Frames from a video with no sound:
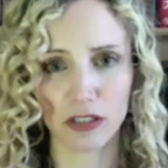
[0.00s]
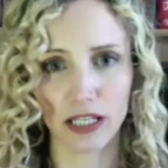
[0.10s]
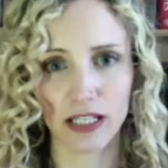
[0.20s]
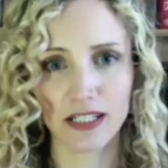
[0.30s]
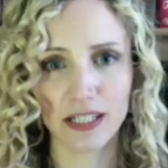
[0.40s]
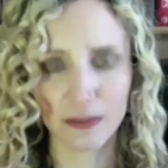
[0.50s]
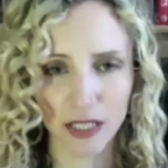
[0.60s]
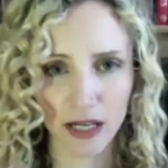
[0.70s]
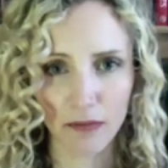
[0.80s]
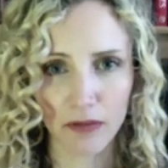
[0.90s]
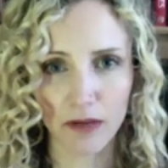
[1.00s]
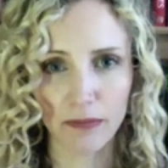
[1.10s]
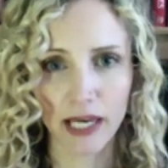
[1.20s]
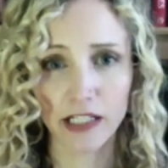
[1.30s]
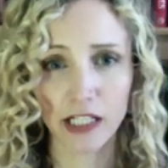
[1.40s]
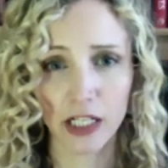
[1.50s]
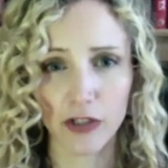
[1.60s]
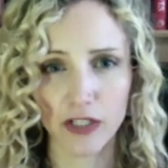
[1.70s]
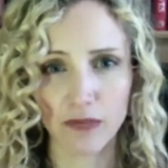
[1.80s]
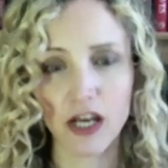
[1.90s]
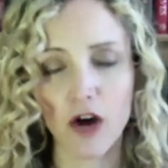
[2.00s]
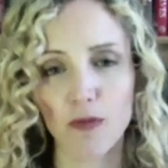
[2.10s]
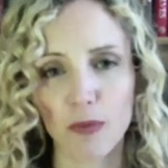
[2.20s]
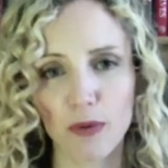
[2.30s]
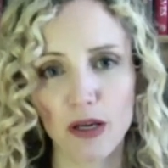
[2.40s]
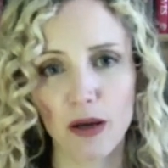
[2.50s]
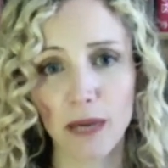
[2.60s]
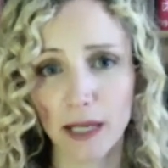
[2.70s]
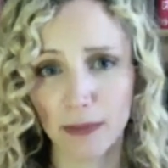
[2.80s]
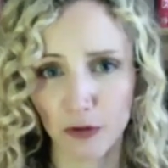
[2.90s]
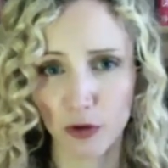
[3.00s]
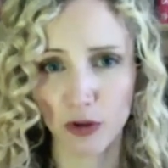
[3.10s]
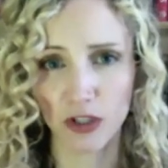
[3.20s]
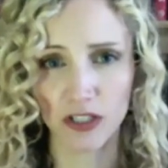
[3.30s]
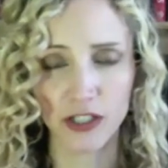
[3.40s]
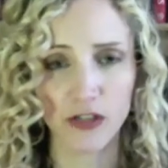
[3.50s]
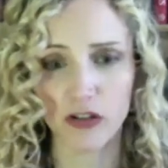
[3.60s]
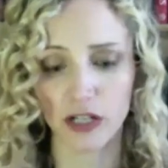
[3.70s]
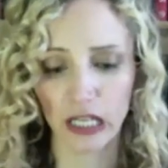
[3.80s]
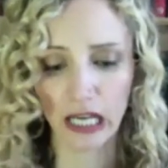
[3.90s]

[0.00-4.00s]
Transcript: In September, Pierre Delhost himself appeared before the consistory